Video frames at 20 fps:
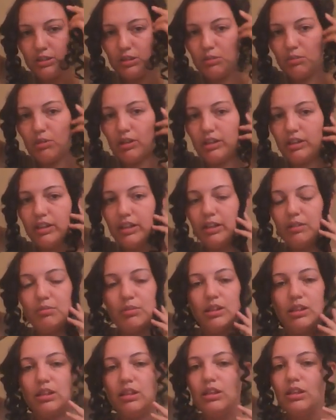You want them
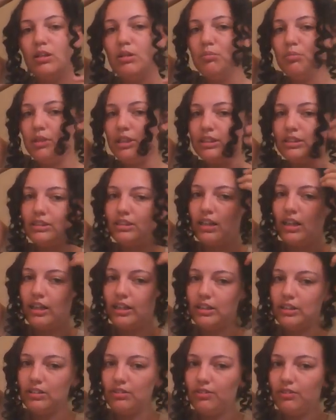
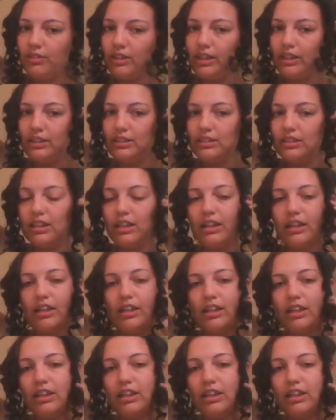beside your face like